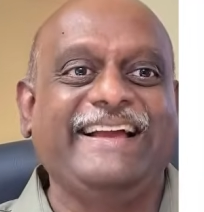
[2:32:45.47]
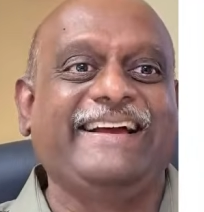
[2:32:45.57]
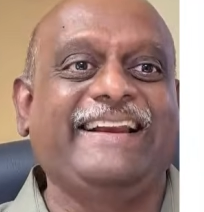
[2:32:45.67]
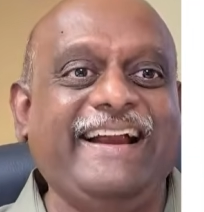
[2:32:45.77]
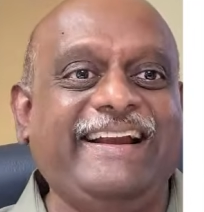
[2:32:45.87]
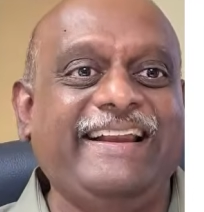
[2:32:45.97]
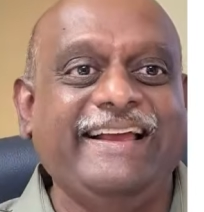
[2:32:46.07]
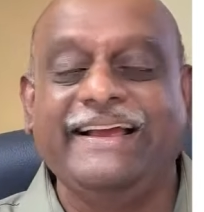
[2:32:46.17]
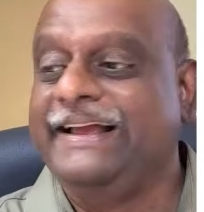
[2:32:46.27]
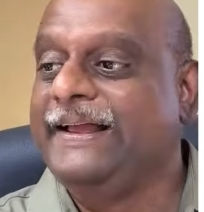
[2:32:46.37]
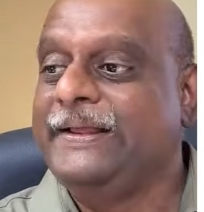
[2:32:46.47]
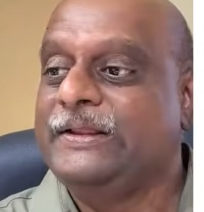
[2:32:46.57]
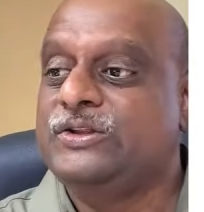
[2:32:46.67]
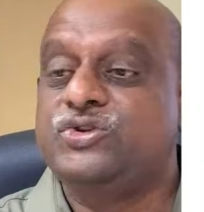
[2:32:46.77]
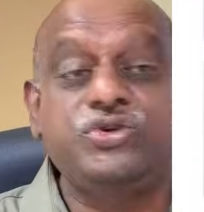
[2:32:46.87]
Right.
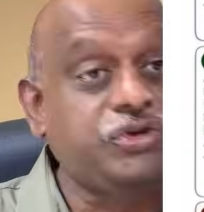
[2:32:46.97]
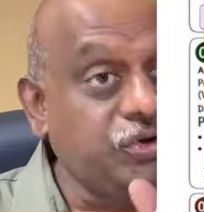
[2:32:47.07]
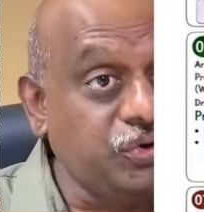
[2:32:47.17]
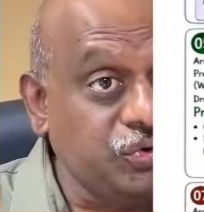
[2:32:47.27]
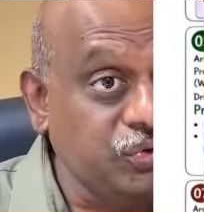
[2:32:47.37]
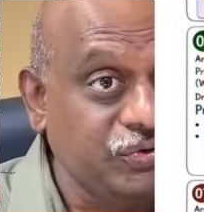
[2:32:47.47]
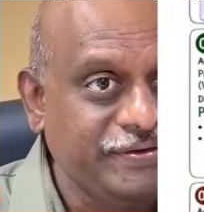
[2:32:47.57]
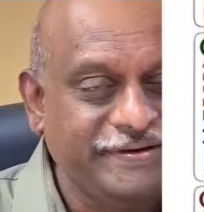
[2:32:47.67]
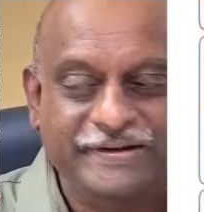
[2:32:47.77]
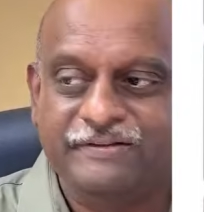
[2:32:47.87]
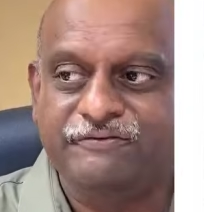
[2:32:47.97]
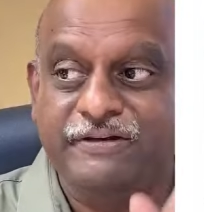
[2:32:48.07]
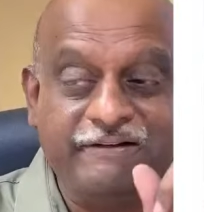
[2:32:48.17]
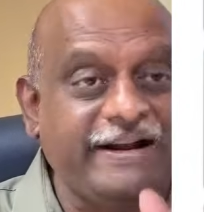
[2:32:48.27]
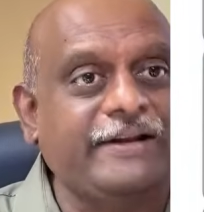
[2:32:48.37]
So,
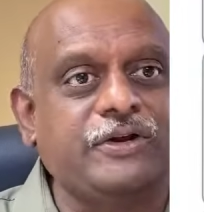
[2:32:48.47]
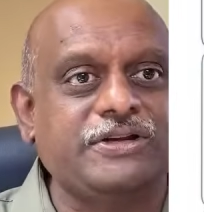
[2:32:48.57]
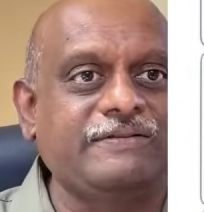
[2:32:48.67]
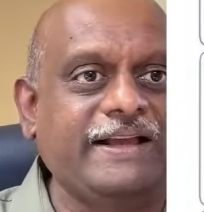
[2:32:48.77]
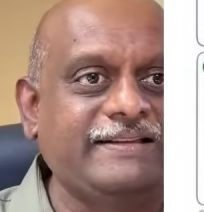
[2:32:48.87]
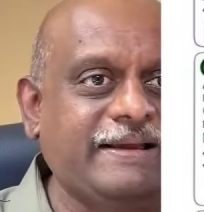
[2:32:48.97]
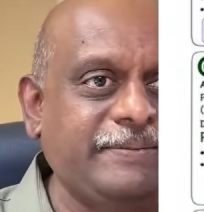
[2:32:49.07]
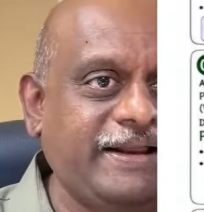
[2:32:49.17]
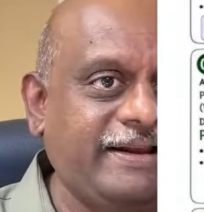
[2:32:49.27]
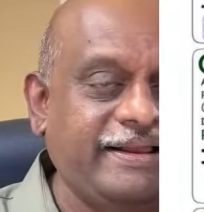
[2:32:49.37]
favorite question of the examiner.